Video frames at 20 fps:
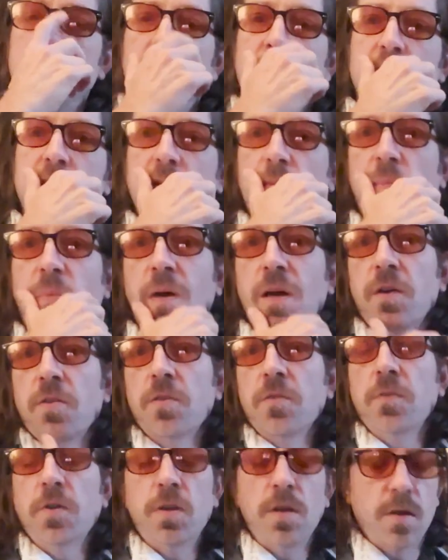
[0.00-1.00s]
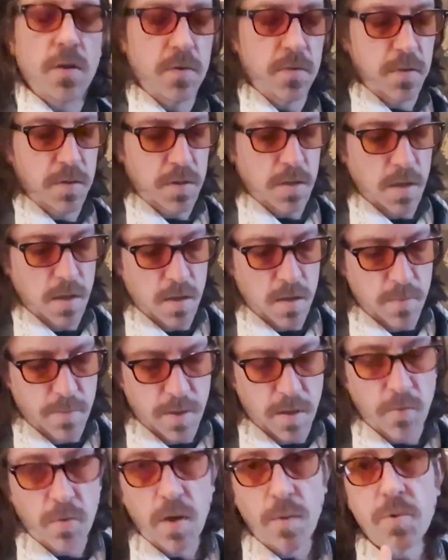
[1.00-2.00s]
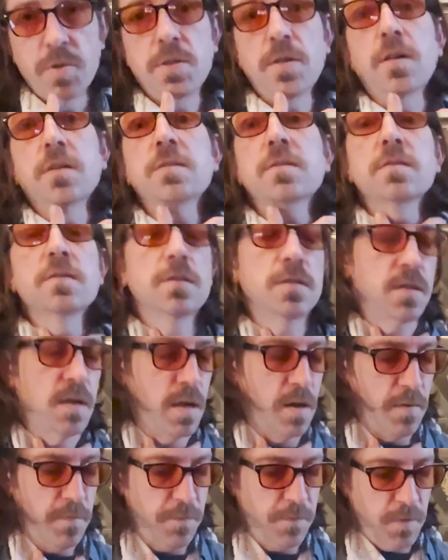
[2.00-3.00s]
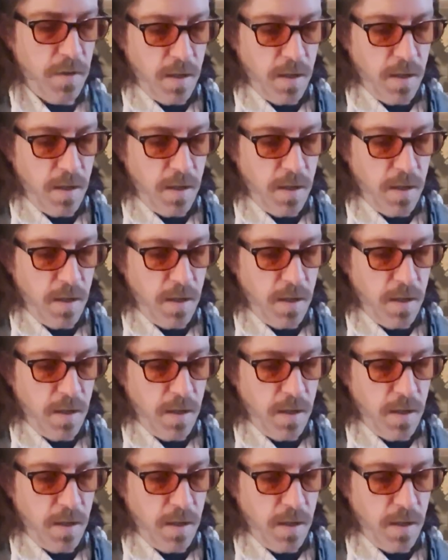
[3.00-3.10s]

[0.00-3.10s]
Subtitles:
in some of my other videos about Robert Johnson stuff,